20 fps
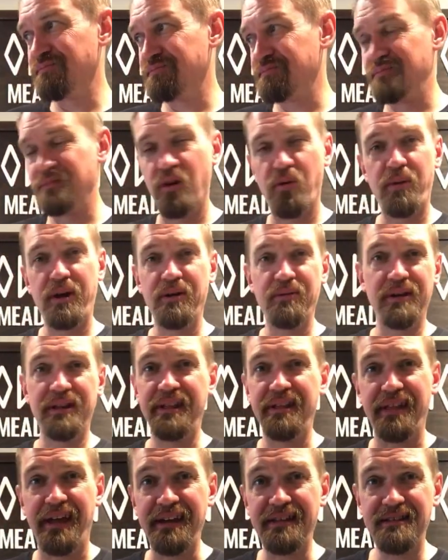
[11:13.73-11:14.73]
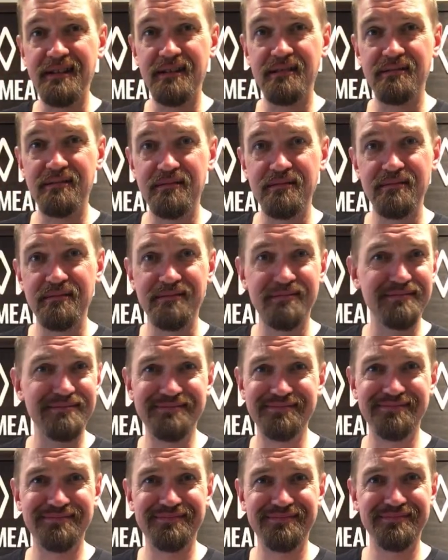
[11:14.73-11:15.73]
nobody really liked it.
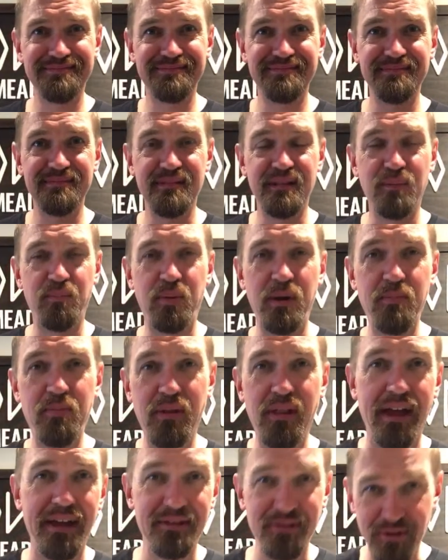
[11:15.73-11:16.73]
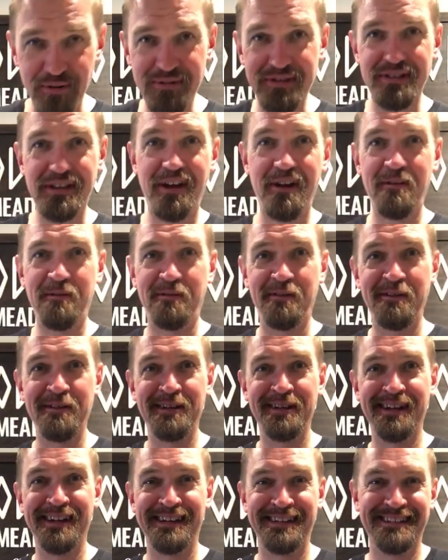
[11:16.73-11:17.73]
The people like new stuff.
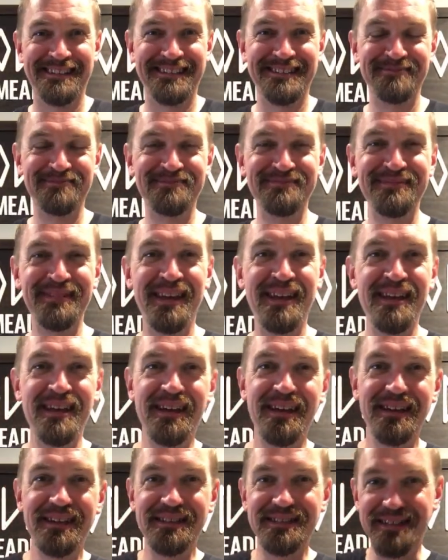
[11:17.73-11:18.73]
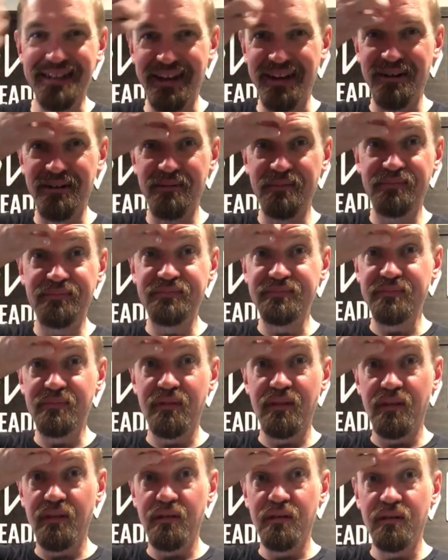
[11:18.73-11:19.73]
So,
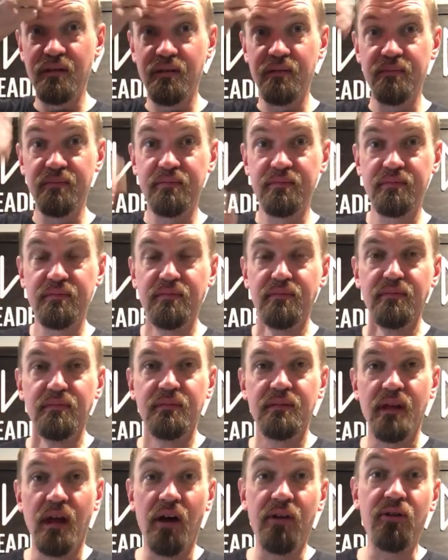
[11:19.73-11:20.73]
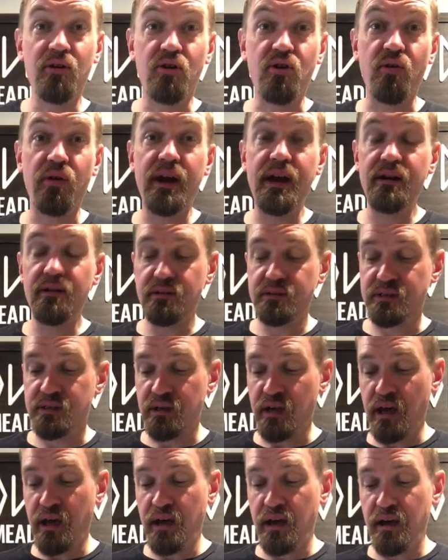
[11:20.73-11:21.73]
other creators.
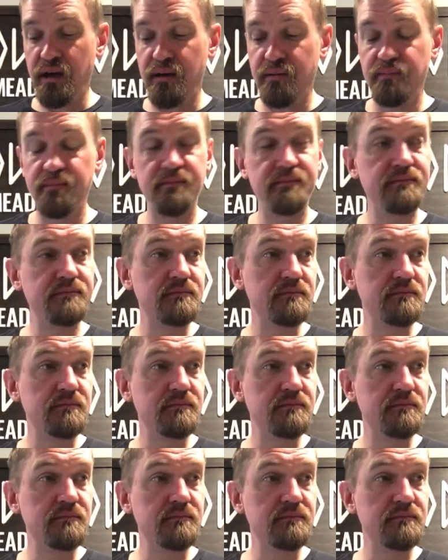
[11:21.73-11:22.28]
I